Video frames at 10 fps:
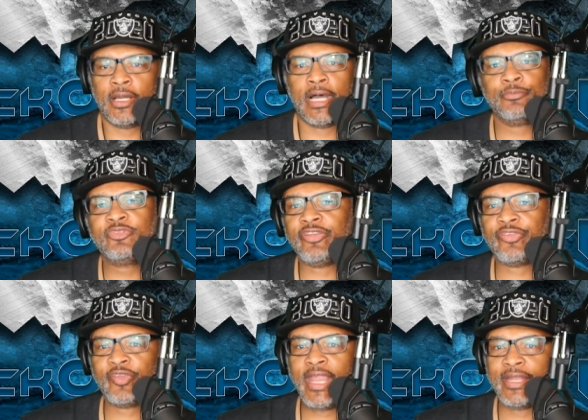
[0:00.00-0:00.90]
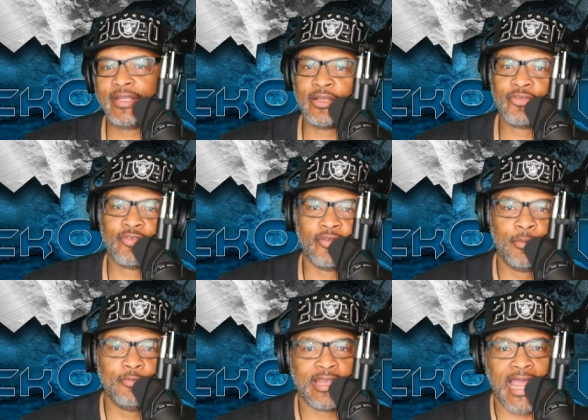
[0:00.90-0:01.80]
I'm just saying there's
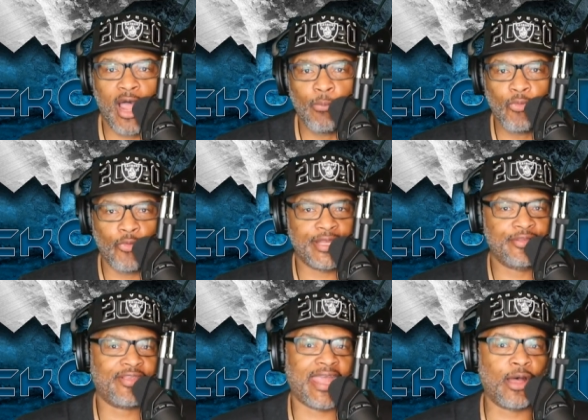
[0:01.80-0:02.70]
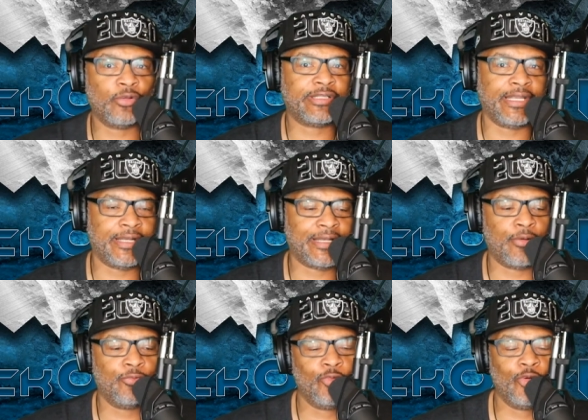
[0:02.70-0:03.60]
some cowboys out there
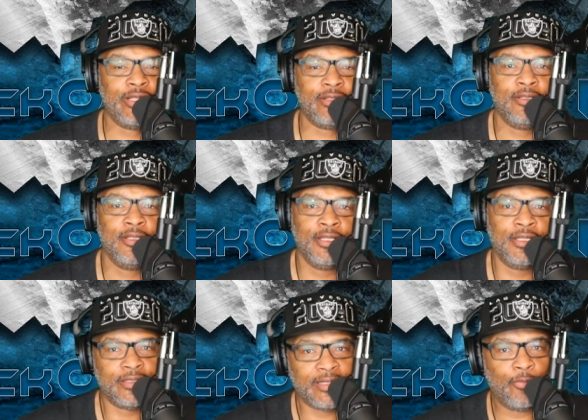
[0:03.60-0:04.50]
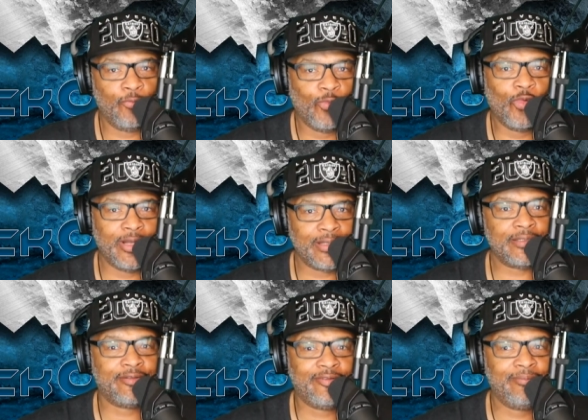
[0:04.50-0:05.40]
that woulda, that woulda,
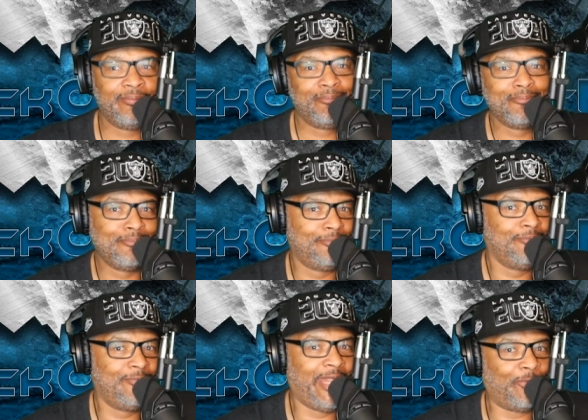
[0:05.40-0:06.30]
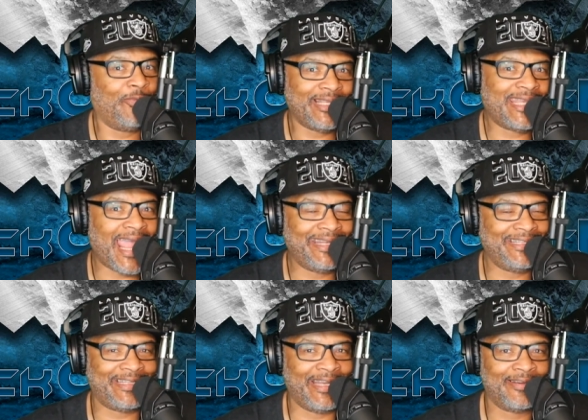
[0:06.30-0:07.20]
that woulda got
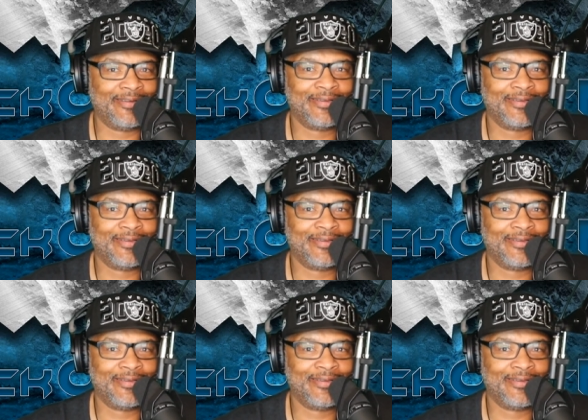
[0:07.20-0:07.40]
it there.